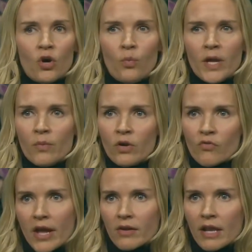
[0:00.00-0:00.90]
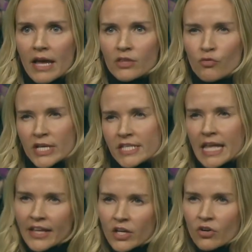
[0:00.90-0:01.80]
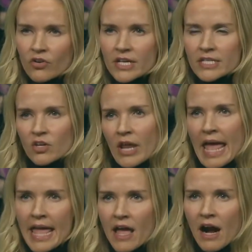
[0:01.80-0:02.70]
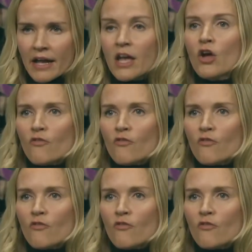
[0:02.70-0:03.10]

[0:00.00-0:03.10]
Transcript: we will regulate risk categories on AI.